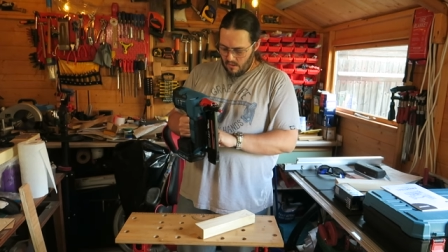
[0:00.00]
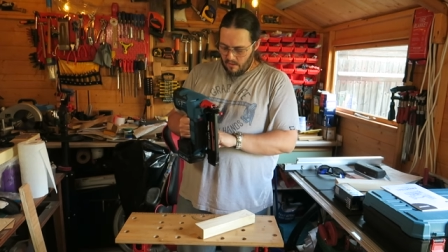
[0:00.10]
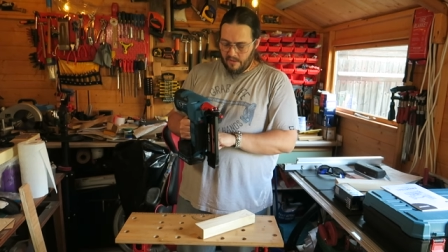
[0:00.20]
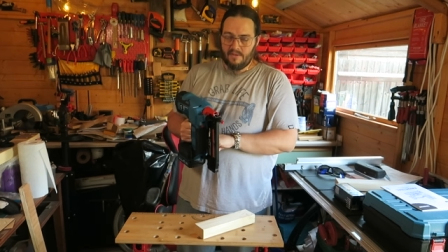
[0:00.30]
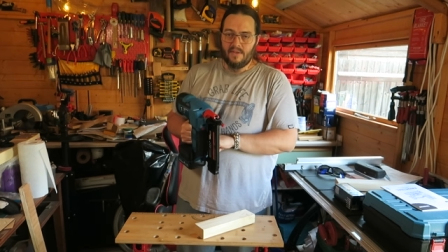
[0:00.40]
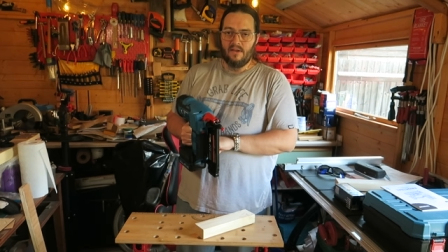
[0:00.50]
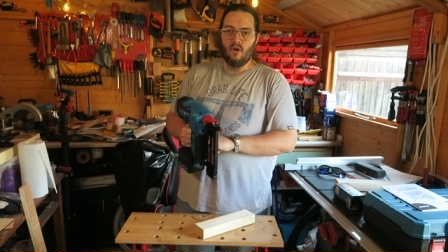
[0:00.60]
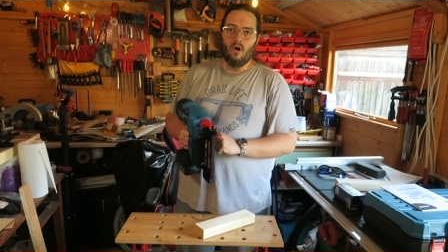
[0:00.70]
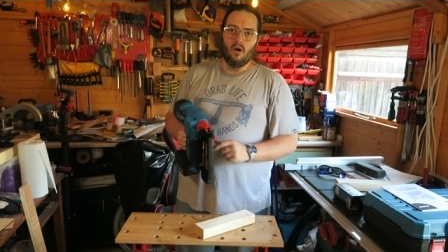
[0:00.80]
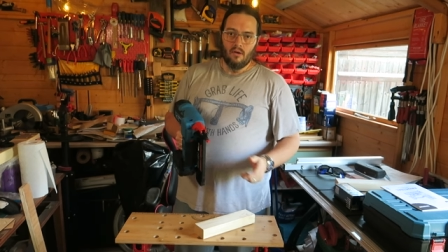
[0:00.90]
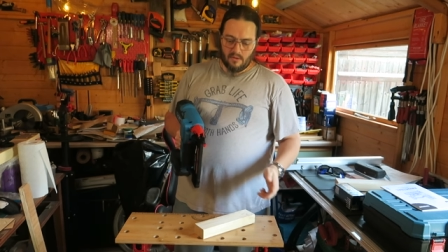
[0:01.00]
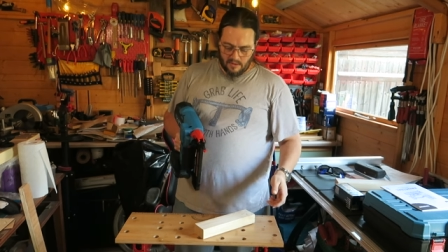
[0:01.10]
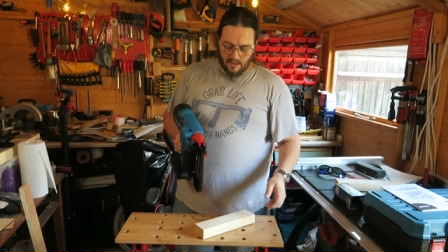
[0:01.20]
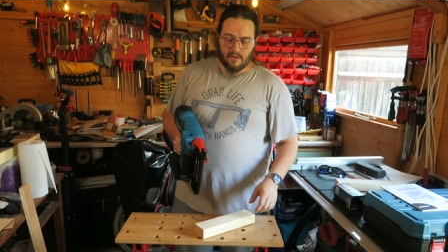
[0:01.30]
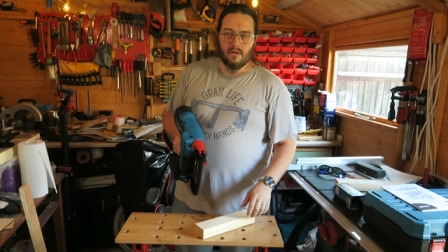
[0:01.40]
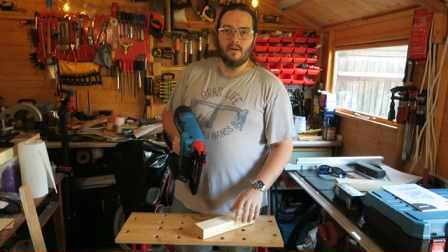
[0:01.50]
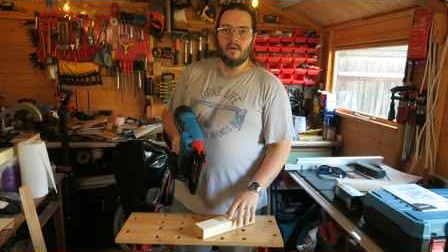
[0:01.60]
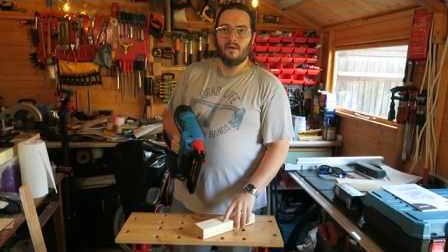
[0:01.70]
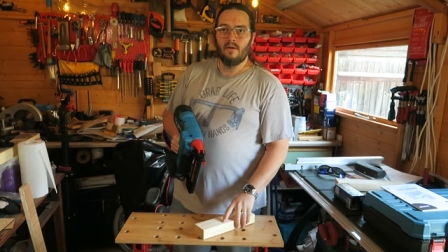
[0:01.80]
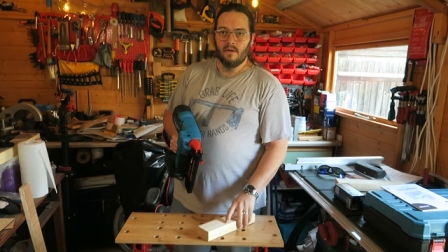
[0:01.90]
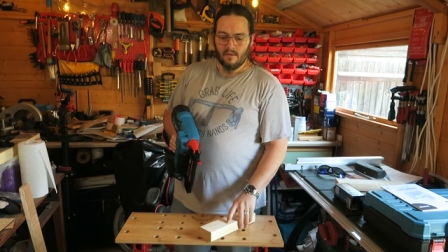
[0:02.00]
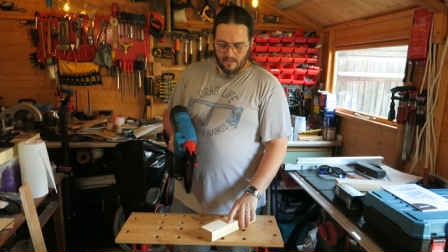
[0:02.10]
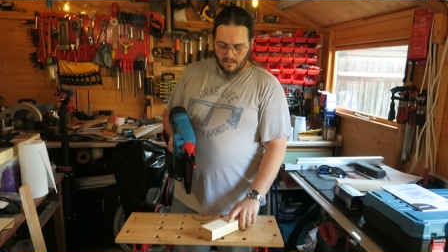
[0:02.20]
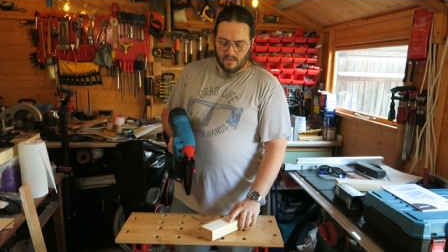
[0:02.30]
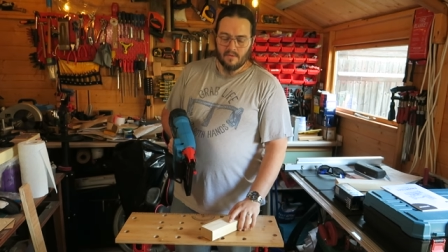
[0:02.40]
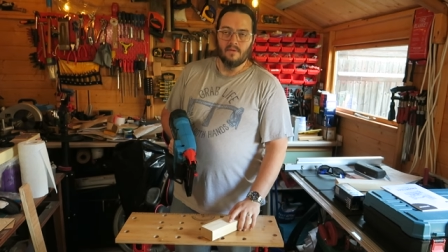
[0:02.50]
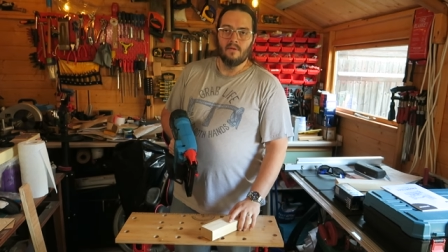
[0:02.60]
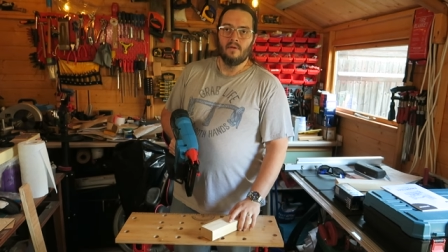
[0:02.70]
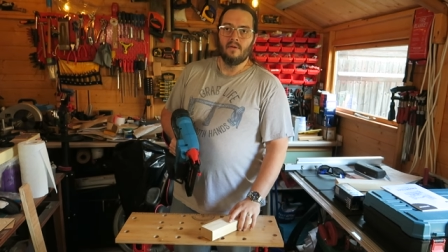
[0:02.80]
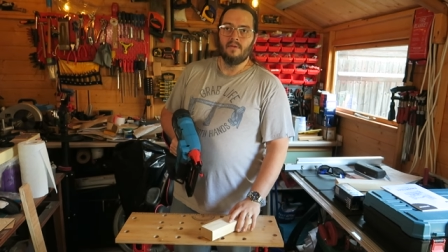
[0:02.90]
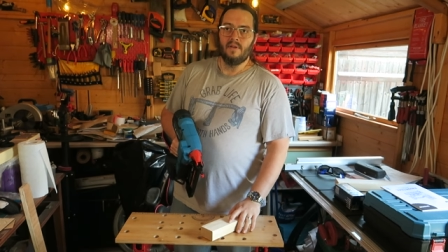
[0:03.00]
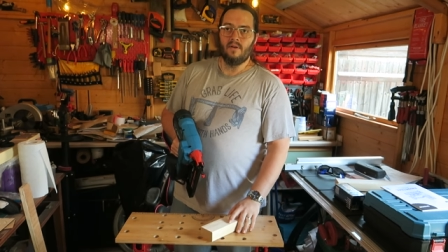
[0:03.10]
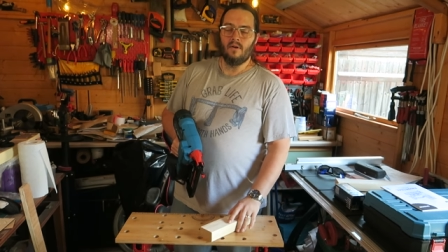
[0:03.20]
I mean they're not, you know, not workwear